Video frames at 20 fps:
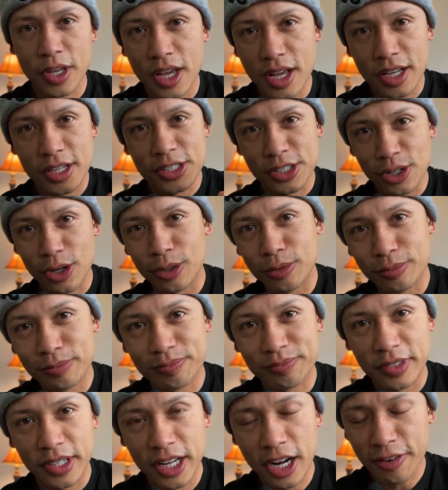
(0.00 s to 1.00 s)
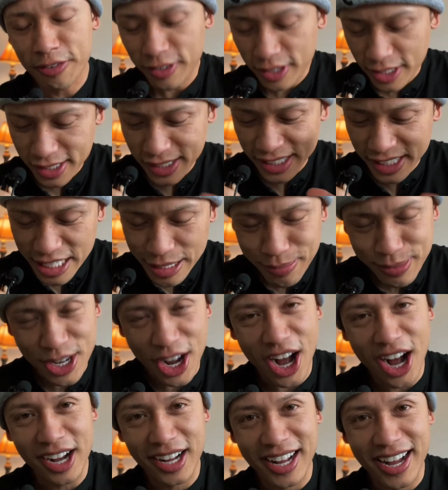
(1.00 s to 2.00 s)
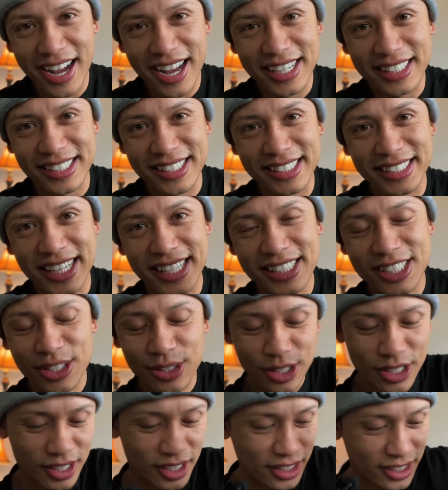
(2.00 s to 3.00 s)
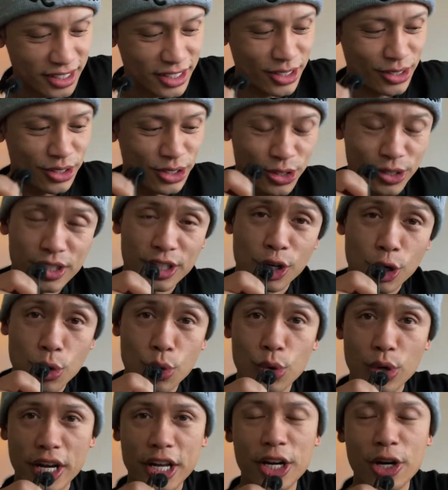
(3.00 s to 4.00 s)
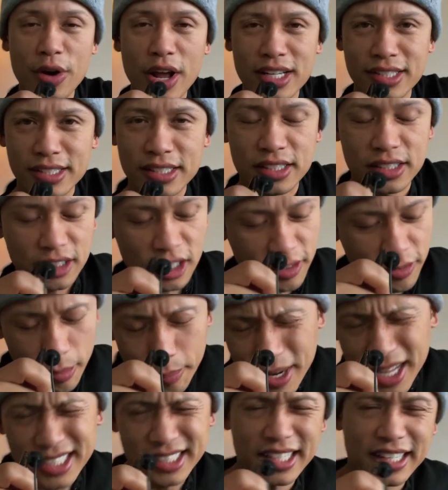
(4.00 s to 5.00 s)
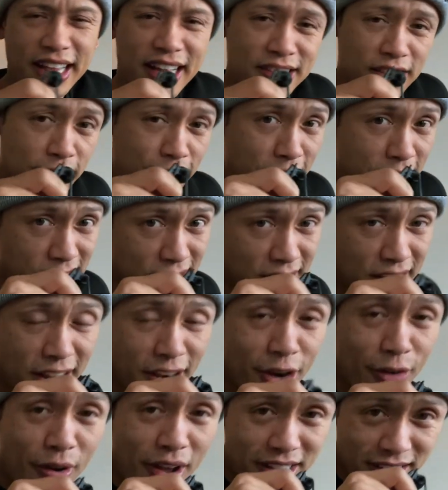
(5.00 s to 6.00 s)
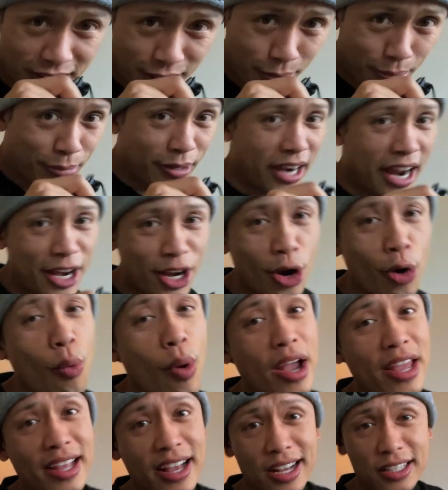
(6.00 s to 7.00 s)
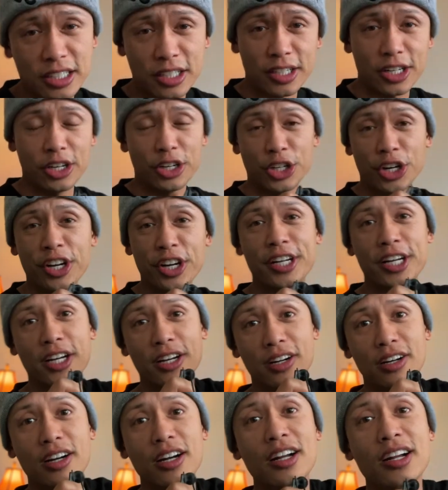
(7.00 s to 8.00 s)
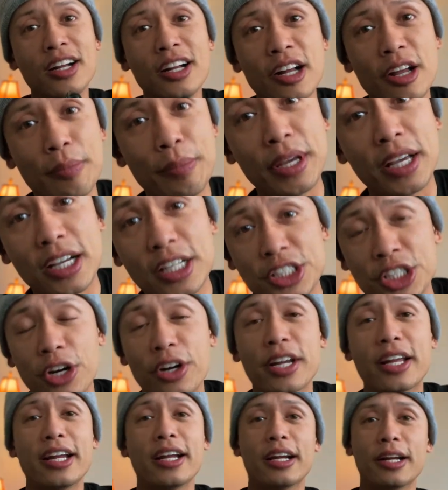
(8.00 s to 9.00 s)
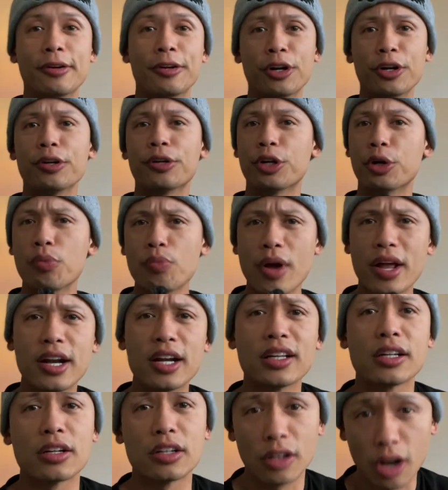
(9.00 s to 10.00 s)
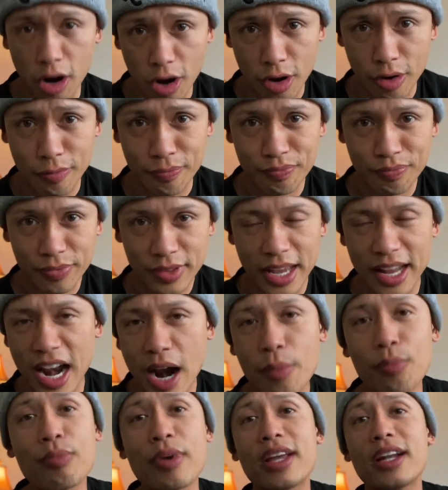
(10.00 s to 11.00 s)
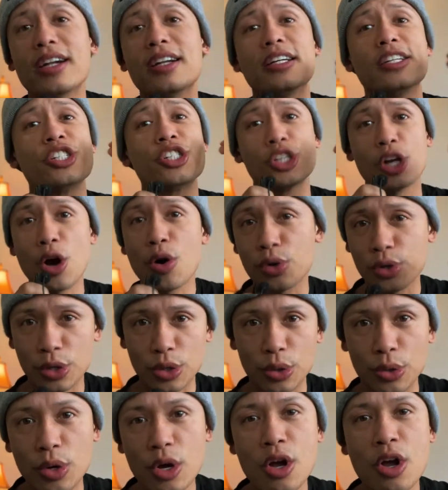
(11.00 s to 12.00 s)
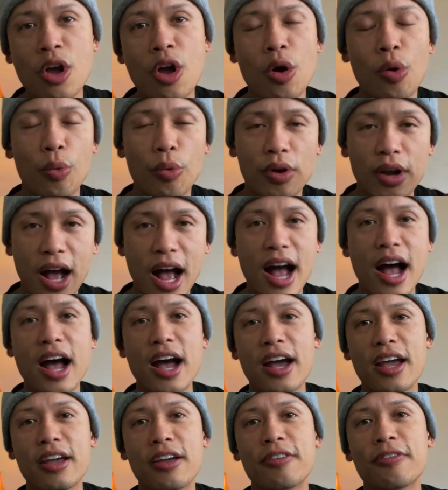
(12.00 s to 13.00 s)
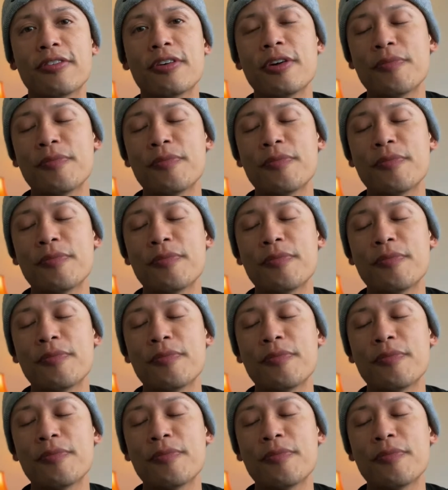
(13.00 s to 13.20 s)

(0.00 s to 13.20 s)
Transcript: So enough of this deep talk, guys. Let's get to the to, to the cool, interesting stuff. I'm not saying that stuff isn't interesting, but I know why you guys are here. You're here because you're you're, you're ready to learn, and I'm ready to show you what I've